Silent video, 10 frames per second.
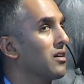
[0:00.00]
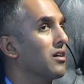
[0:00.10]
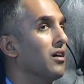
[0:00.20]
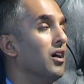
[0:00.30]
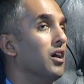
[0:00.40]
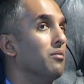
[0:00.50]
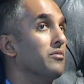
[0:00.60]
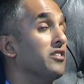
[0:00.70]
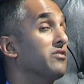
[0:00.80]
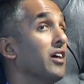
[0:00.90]
Oh,
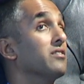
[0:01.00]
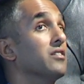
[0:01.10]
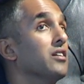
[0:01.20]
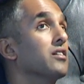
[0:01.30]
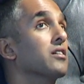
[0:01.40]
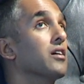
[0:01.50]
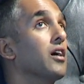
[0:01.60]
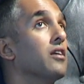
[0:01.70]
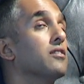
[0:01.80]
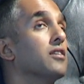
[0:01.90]
that's fascinating.
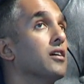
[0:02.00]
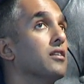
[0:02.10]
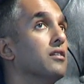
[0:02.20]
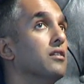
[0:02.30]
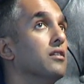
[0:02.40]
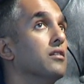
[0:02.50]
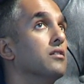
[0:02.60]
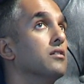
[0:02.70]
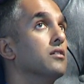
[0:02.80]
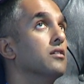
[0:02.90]
And then,
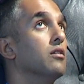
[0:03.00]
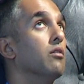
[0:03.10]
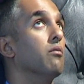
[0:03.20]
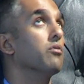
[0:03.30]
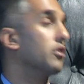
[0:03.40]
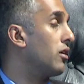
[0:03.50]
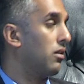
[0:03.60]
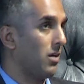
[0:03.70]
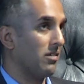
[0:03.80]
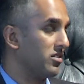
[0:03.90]
there are
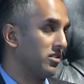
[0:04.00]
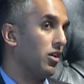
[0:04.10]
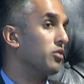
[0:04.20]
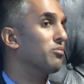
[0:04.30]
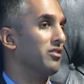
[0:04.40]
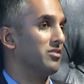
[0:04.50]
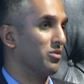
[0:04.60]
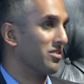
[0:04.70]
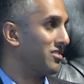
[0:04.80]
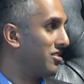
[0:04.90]
obviously other parts of the
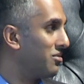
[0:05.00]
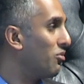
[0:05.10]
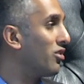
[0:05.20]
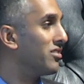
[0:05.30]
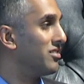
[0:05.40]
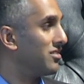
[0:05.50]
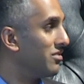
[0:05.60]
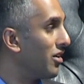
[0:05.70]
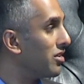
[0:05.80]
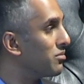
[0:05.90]
organization more than just
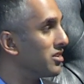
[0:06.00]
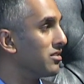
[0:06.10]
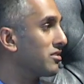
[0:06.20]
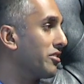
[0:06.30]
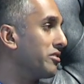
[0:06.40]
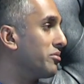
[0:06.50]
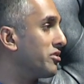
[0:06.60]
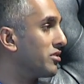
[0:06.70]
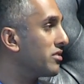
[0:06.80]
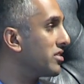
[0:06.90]
development. There's customer
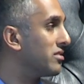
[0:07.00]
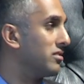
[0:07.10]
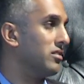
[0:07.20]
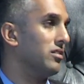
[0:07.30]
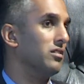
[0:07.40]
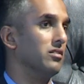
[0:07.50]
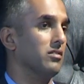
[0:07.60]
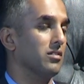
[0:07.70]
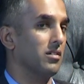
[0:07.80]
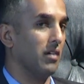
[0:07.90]
service,
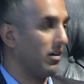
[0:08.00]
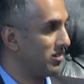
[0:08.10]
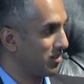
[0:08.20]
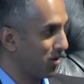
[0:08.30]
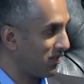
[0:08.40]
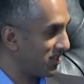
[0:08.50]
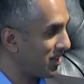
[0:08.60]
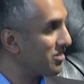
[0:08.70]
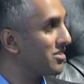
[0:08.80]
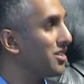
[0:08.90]
there's, obviously you have a
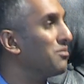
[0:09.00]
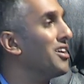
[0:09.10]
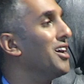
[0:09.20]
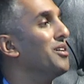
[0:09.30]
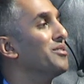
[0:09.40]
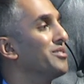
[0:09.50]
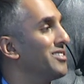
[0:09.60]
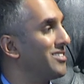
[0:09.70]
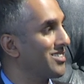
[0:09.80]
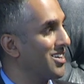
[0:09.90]
sales team now,
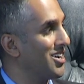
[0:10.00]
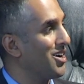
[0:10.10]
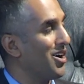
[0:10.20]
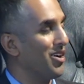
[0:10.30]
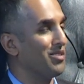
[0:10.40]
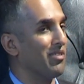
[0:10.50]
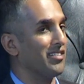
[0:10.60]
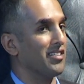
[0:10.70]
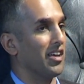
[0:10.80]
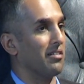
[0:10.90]
there's other
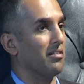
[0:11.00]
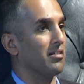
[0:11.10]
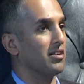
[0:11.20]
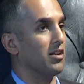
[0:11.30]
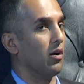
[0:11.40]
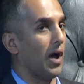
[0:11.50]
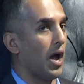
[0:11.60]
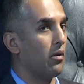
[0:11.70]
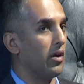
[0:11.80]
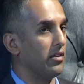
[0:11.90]
parts of that.
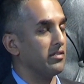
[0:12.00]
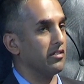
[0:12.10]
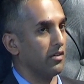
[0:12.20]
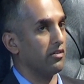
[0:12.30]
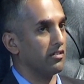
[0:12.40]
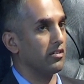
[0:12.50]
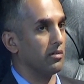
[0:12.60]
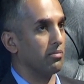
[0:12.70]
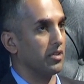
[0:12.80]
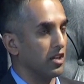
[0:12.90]
How else does
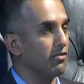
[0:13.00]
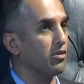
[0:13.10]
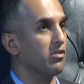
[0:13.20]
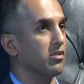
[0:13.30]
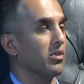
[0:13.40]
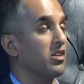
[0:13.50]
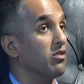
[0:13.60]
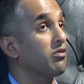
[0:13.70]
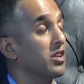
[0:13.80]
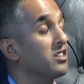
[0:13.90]
ownership influence the way that
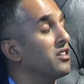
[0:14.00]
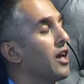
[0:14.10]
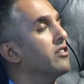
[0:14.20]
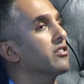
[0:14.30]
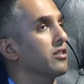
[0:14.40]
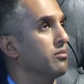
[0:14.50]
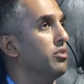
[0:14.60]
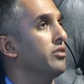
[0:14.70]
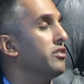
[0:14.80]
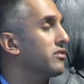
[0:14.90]
you've intentionally
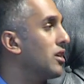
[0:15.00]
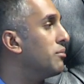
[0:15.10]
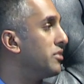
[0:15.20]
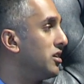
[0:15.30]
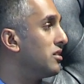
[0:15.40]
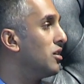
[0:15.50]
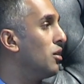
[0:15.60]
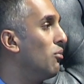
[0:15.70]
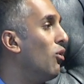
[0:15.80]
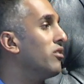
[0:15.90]
built this company,
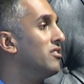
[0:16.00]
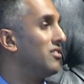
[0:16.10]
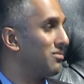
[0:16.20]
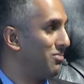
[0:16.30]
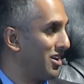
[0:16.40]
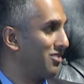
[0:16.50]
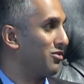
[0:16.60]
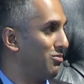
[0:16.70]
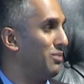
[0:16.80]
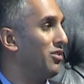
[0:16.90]
more than just making
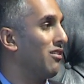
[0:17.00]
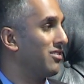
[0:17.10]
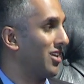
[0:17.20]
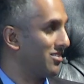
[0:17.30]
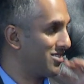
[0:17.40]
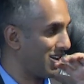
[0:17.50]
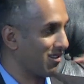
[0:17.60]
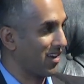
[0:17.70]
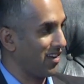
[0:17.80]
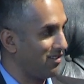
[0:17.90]
sure people aren't on
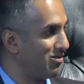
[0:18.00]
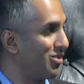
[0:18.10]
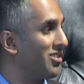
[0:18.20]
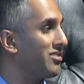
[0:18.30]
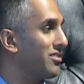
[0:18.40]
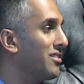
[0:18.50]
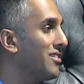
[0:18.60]
segregated floors?